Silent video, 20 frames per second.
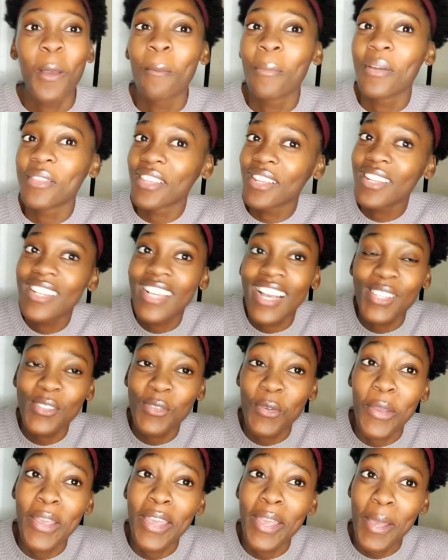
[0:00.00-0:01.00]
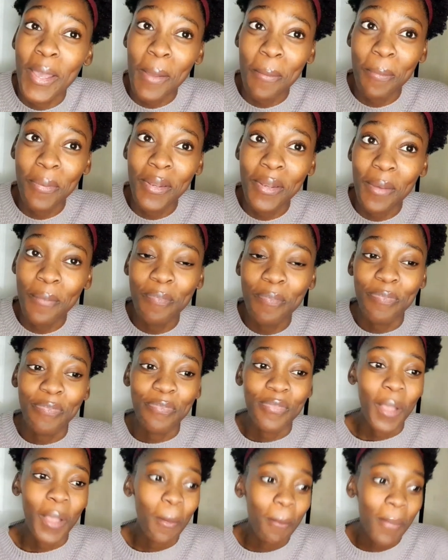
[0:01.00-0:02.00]
But then, guys, we were happy. Then
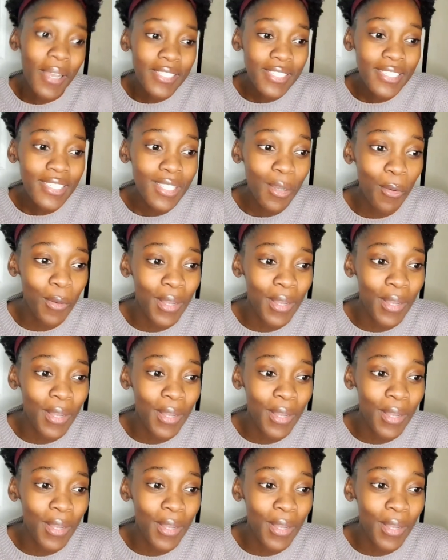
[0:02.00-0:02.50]
my sister